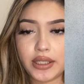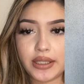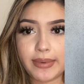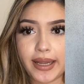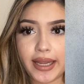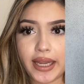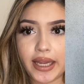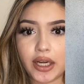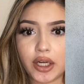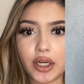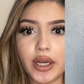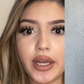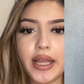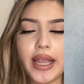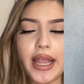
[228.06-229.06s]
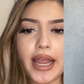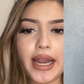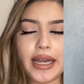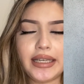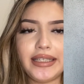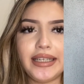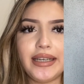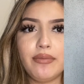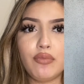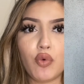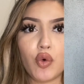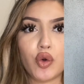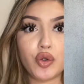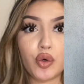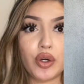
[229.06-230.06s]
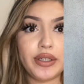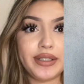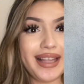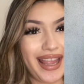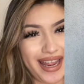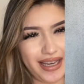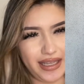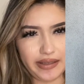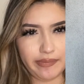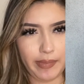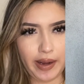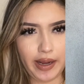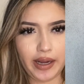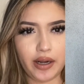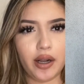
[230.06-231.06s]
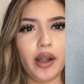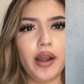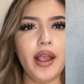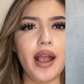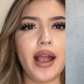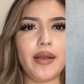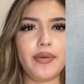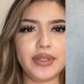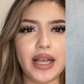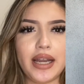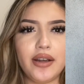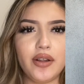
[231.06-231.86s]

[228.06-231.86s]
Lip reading: to my hair, and I did it more towards the ends of my hair. I was kind of